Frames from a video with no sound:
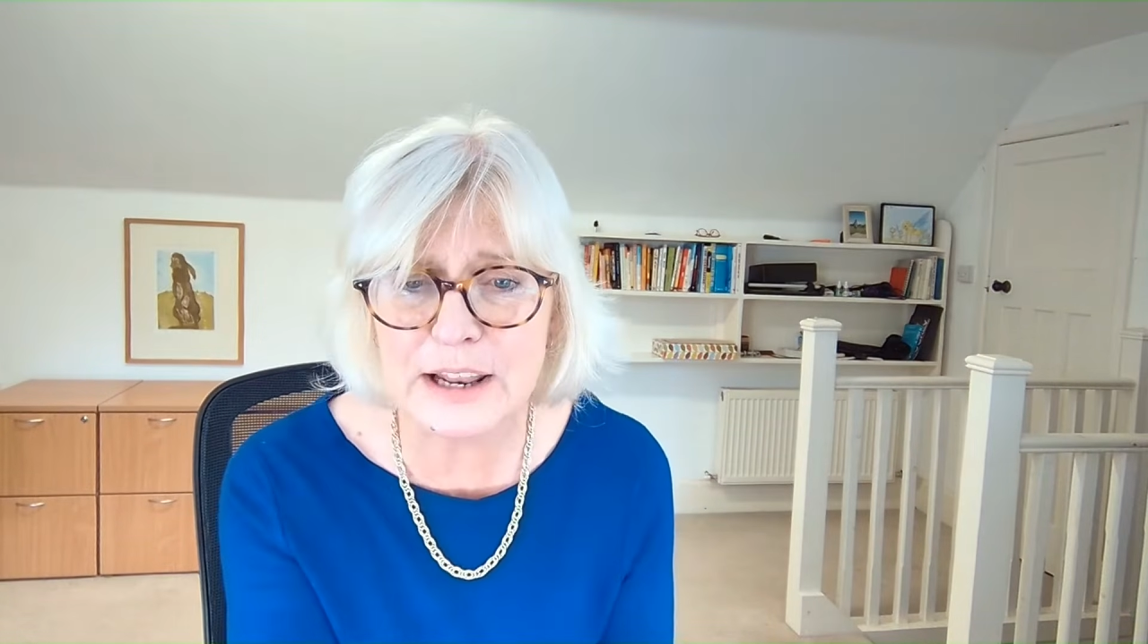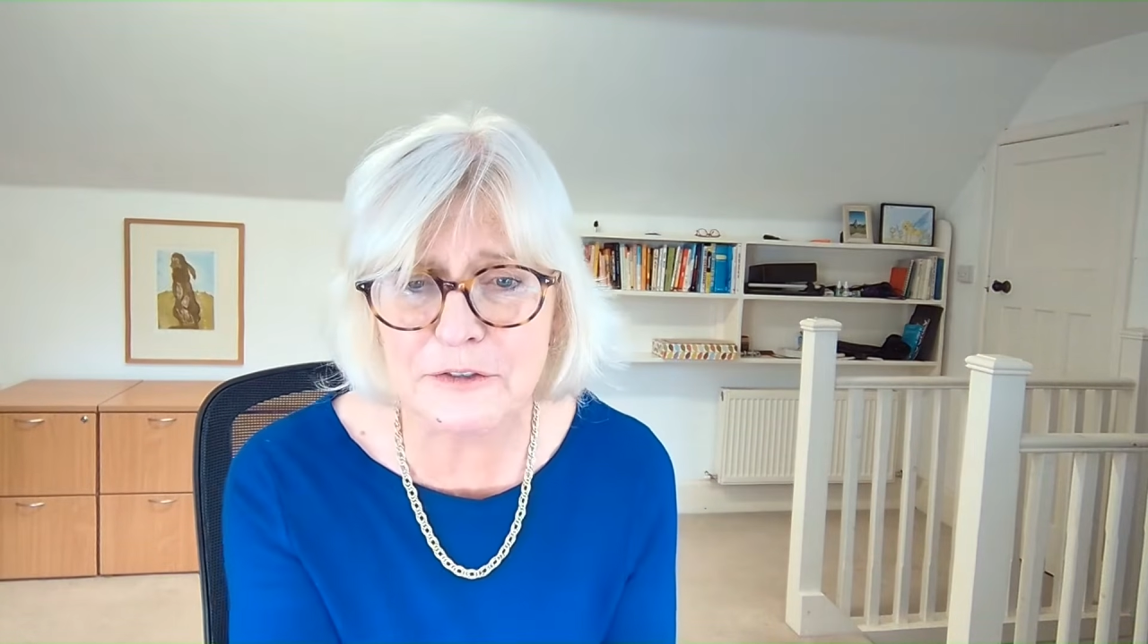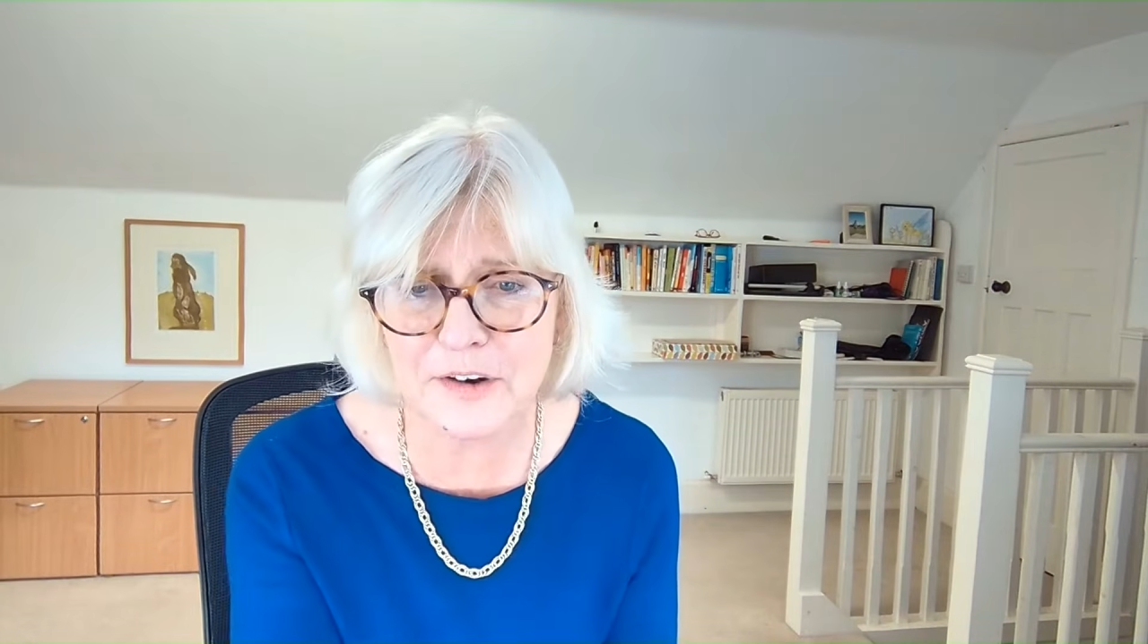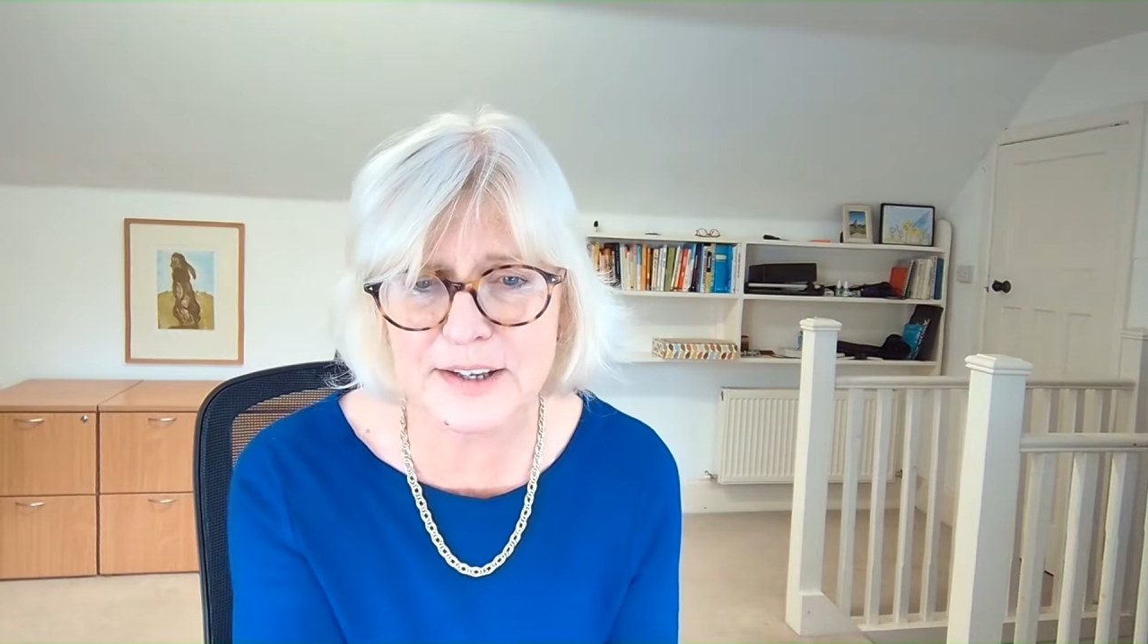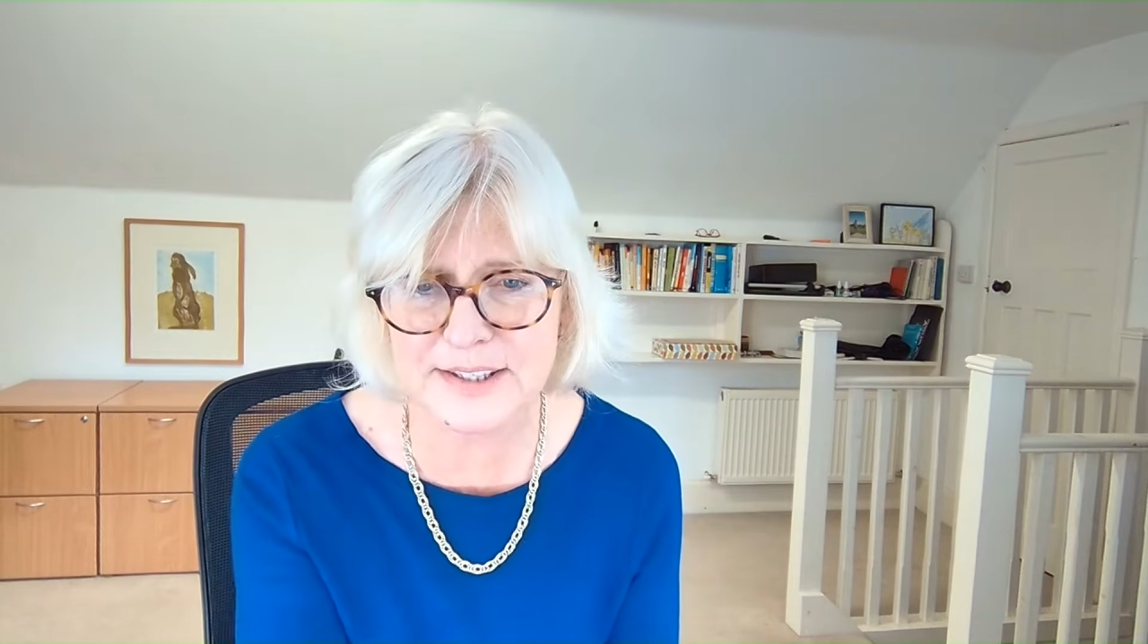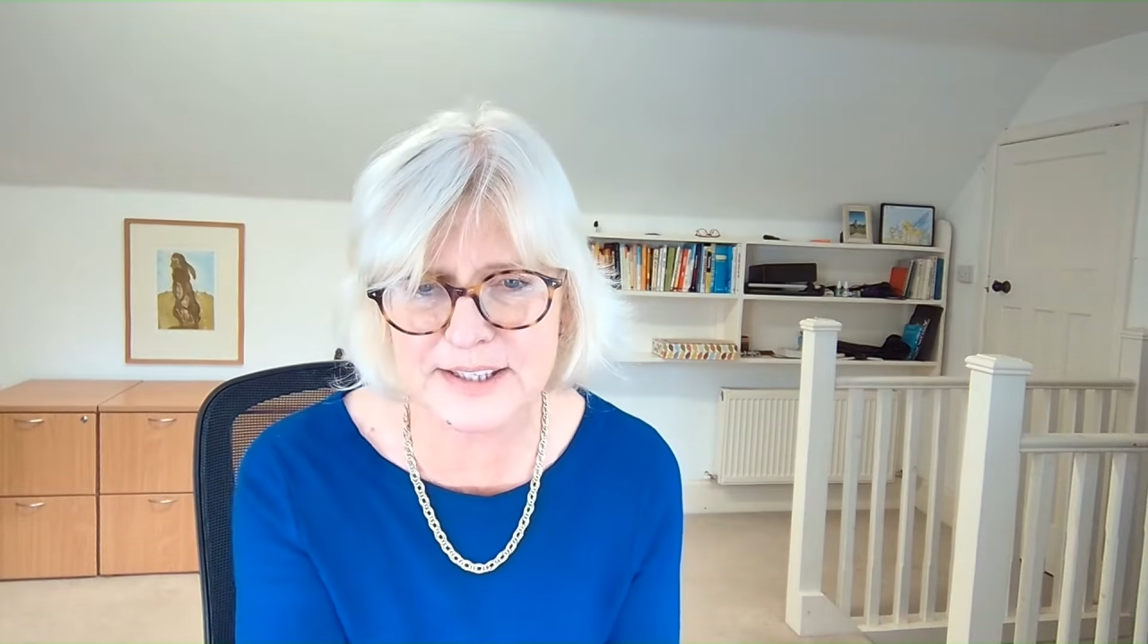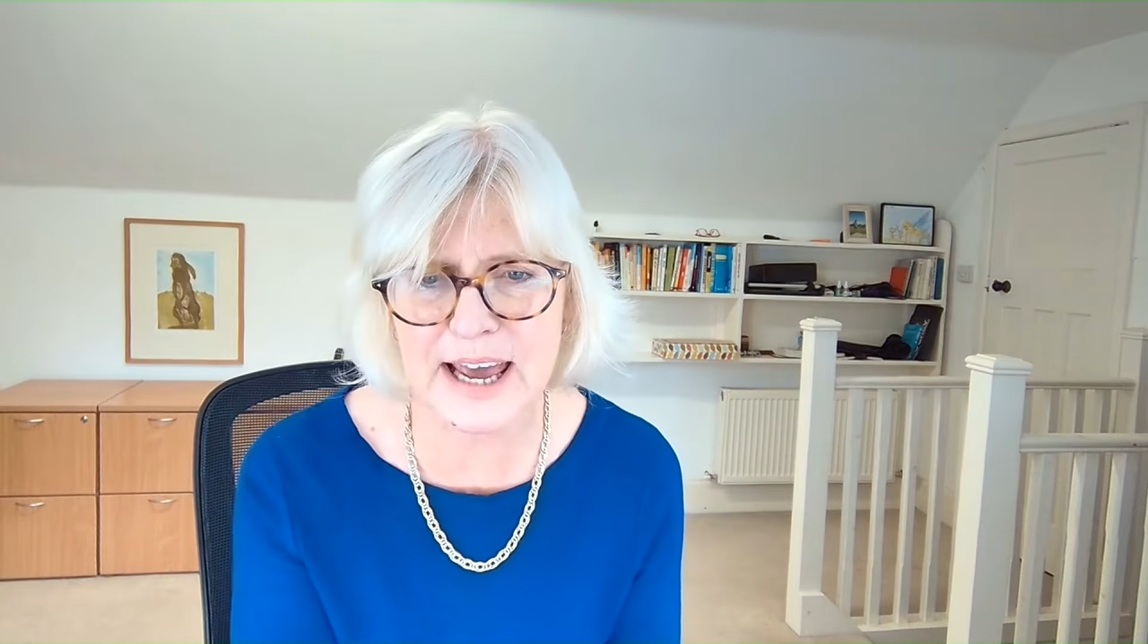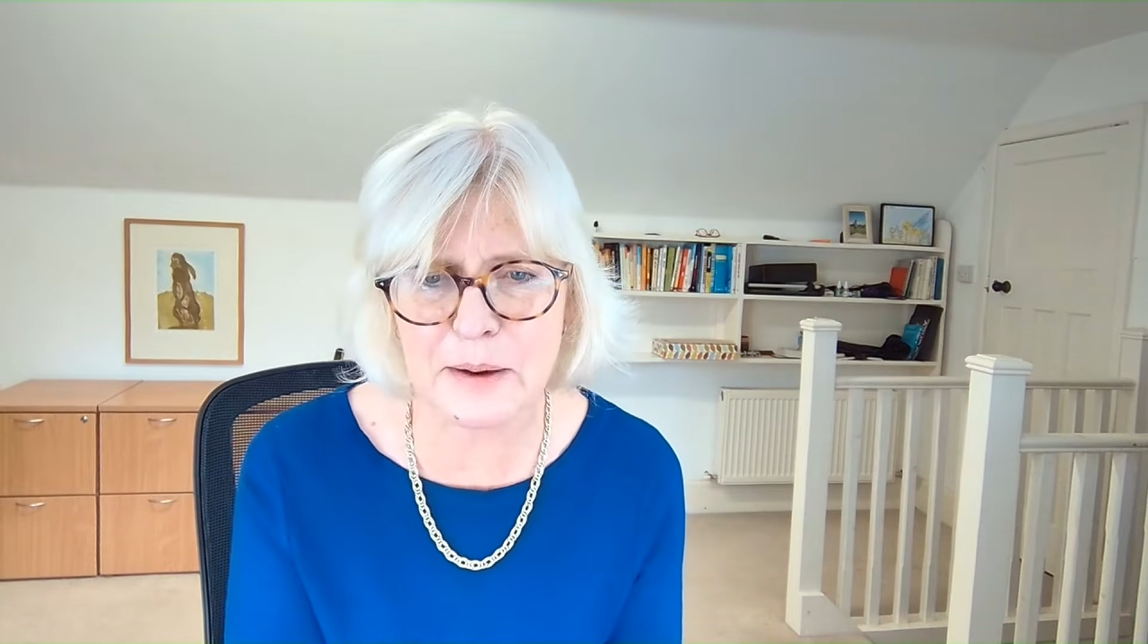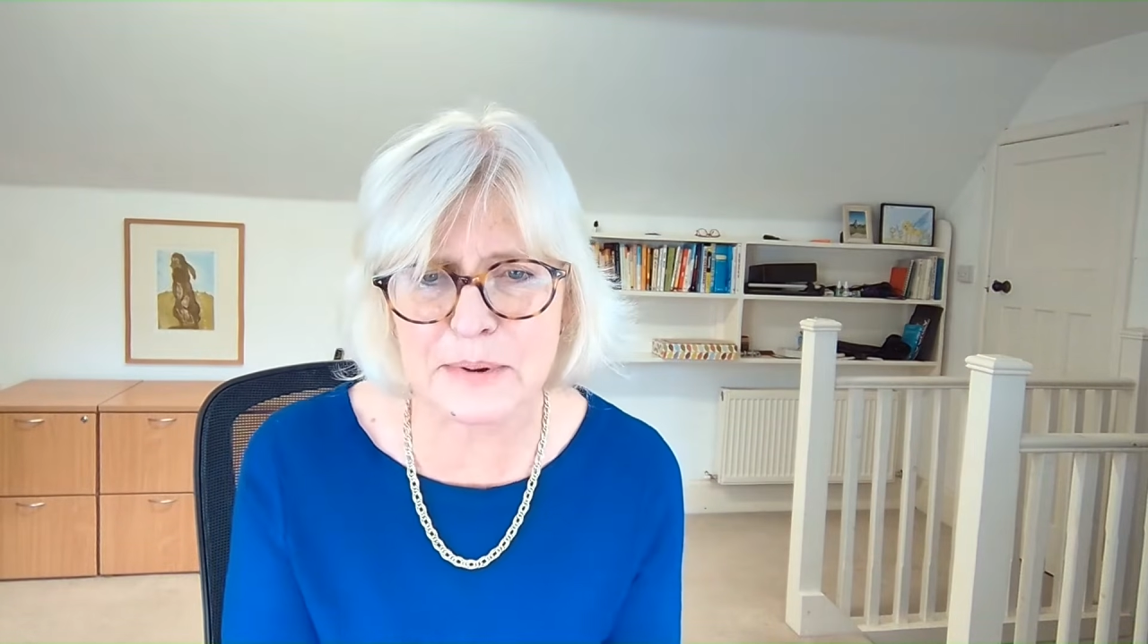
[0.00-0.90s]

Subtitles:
first step,